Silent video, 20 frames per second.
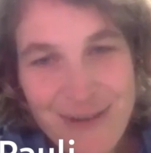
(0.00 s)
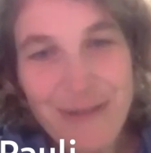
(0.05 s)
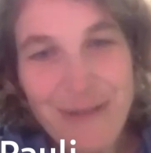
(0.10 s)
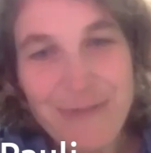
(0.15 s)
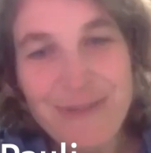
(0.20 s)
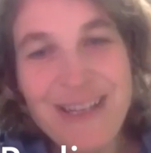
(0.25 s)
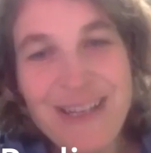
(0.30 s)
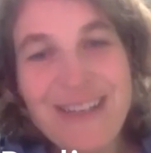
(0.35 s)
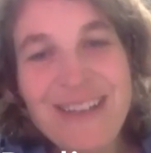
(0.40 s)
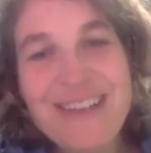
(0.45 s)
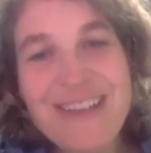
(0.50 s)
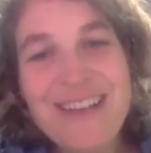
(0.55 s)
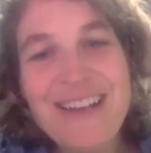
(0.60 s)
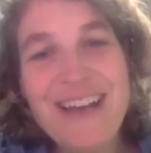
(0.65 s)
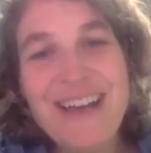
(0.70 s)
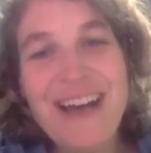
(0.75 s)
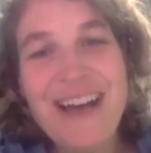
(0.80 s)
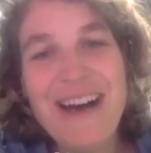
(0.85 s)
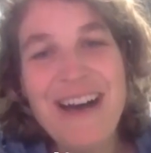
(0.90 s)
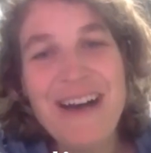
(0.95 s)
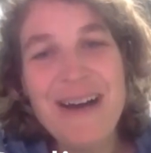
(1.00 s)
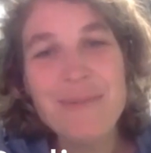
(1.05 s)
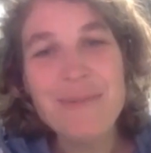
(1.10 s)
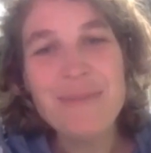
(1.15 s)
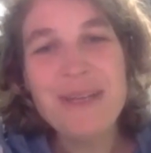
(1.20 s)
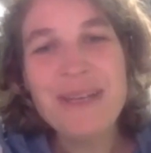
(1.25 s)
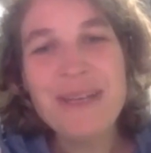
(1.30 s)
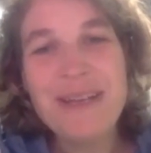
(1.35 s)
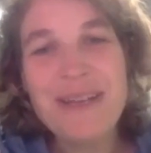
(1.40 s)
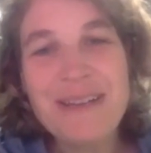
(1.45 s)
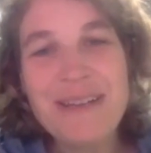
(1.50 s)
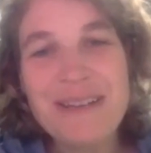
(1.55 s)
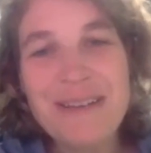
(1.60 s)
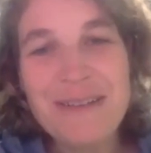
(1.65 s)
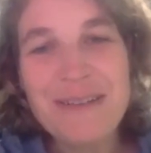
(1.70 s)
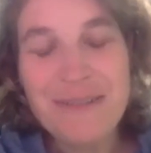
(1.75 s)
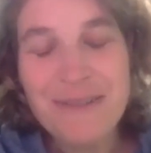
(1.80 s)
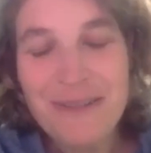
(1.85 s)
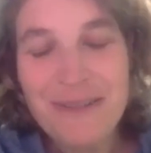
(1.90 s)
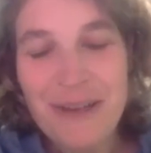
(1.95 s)
roughly, um,
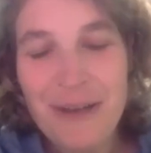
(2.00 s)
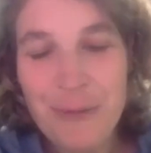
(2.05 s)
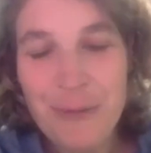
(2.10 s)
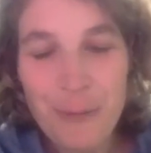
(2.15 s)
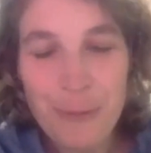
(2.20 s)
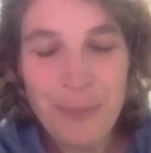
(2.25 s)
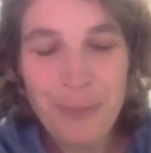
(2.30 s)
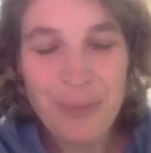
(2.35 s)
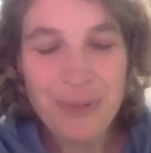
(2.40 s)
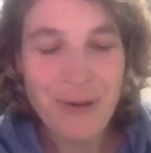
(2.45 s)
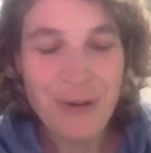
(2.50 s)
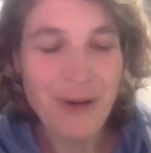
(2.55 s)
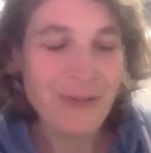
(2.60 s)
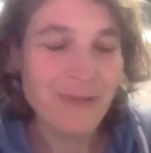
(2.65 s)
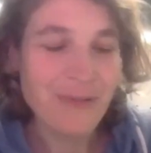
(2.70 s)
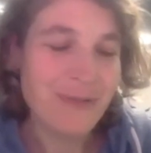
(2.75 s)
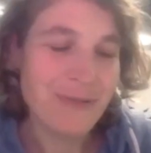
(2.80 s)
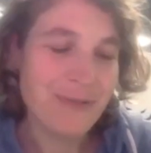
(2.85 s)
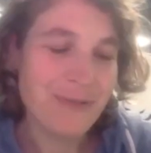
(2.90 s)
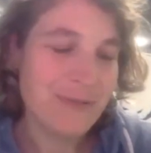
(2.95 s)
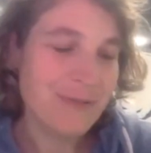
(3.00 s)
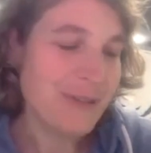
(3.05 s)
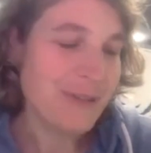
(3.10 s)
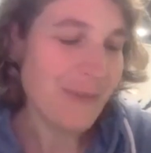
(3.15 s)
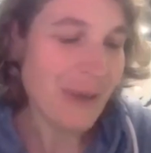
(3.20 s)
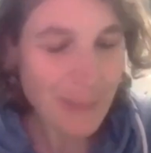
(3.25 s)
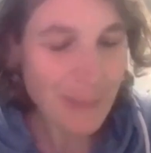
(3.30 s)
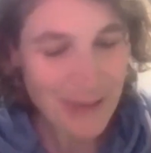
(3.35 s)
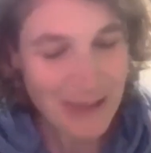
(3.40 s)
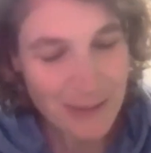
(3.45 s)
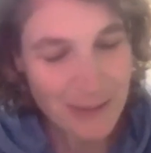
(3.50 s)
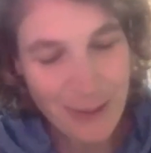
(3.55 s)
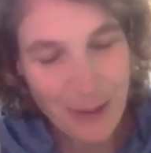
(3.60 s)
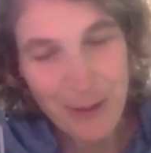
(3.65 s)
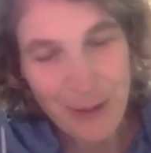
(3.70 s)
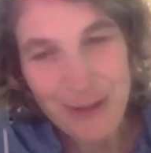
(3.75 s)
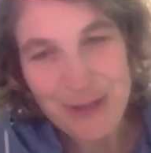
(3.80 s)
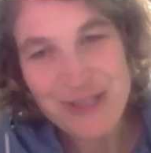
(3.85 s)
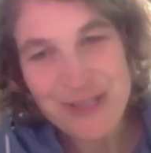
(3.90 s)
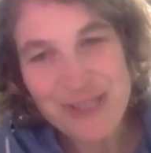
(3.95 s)
leading a group of developmental
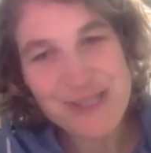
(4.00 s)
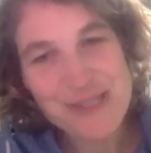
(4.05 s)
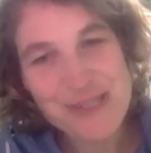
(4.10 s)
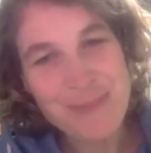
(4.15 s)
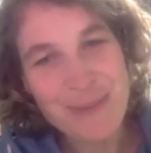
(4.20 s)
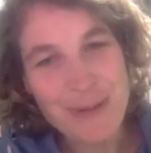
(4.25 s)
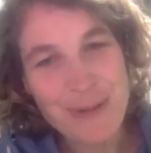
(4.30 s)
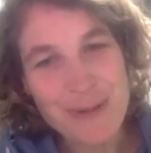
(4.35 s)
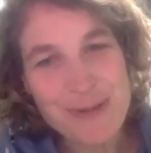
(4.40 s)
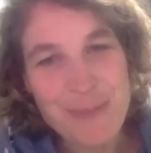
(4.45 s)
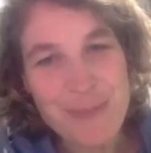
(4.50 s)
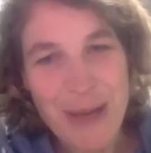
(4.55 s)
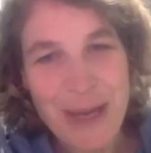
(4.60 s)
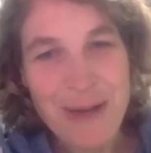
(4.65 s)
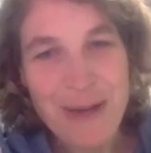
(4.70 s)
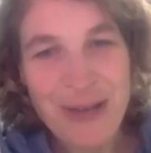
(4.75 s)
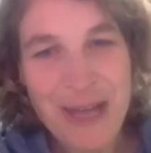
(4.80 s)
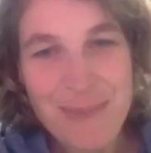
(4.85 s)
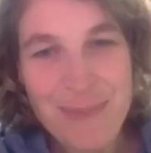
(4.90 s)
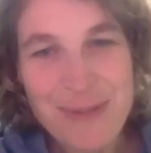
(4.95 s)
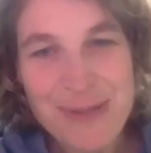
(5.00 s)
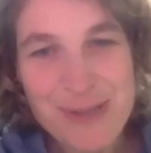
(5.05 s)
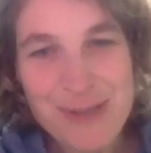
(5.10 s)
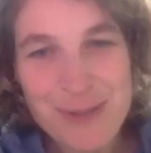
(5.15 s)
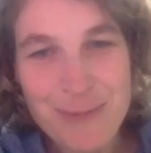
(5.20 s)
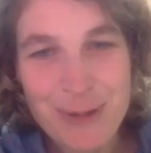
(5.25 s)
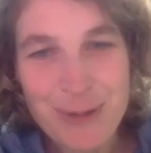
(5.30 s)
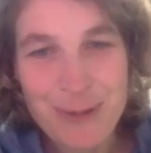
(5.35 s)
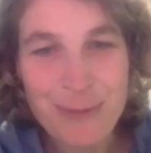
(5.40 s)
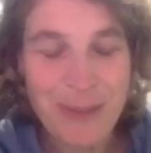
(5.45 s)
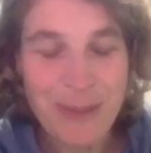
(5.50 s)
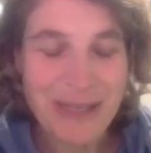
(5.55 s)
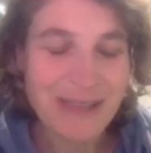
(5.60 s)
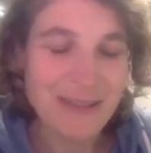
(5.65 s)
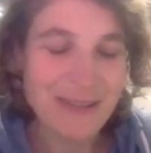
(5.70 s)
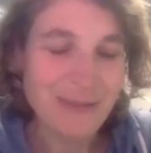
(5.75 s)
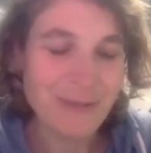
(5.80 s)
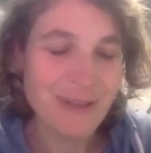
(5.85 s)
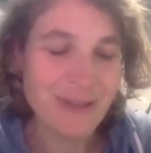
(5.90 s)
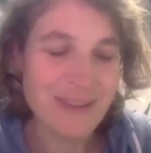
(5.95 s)
biologists, but also biochemists. So we do
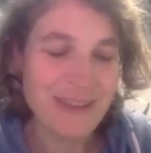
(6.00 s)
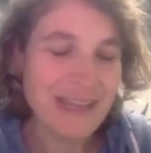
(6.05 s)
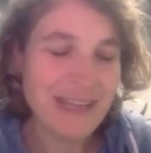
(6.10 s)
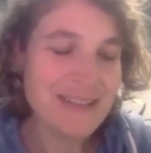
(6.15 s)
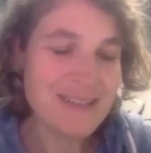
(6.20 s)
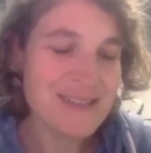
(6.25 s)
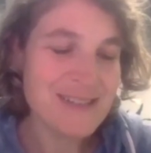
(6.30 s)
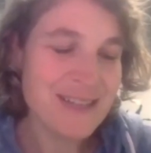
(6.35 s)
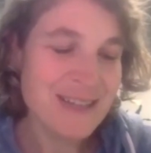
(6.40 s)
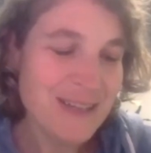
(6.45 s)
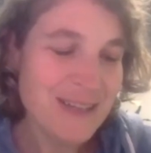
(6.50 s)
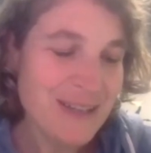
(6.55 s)
many different things.